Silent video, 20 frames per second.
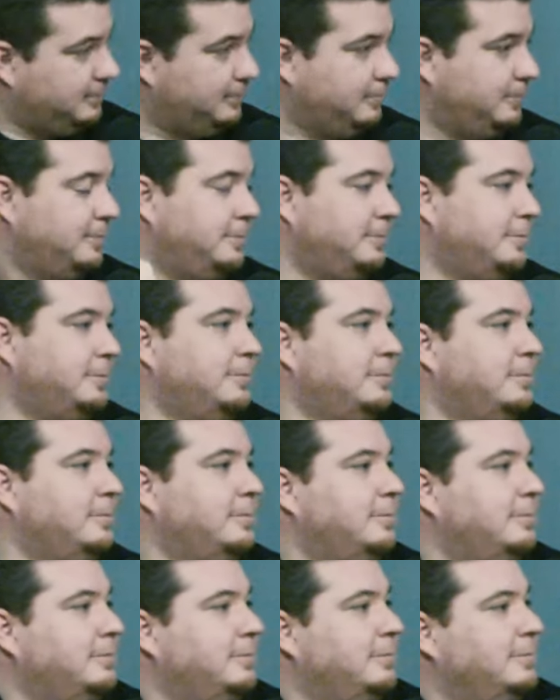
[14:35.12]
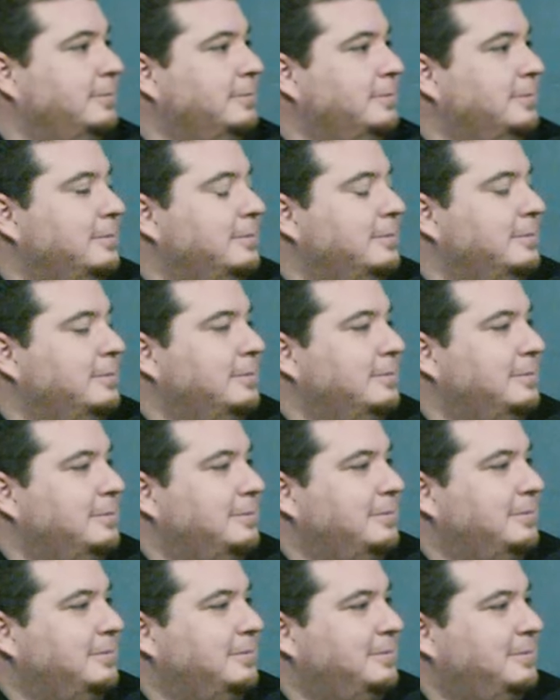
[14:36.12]

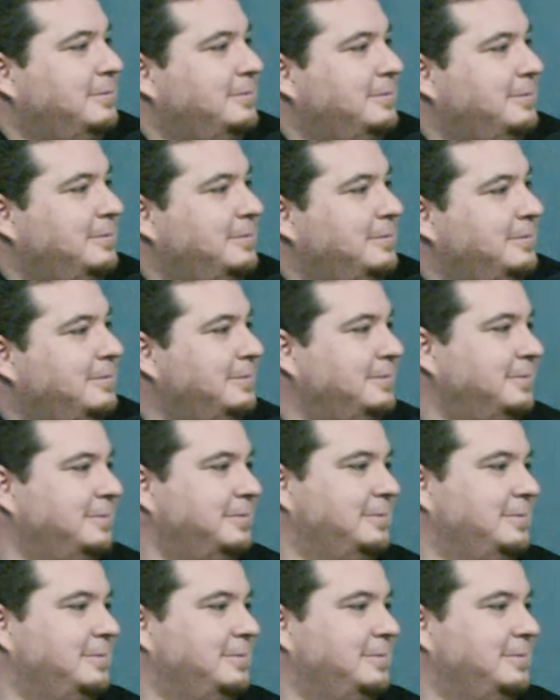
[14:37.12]
(silent)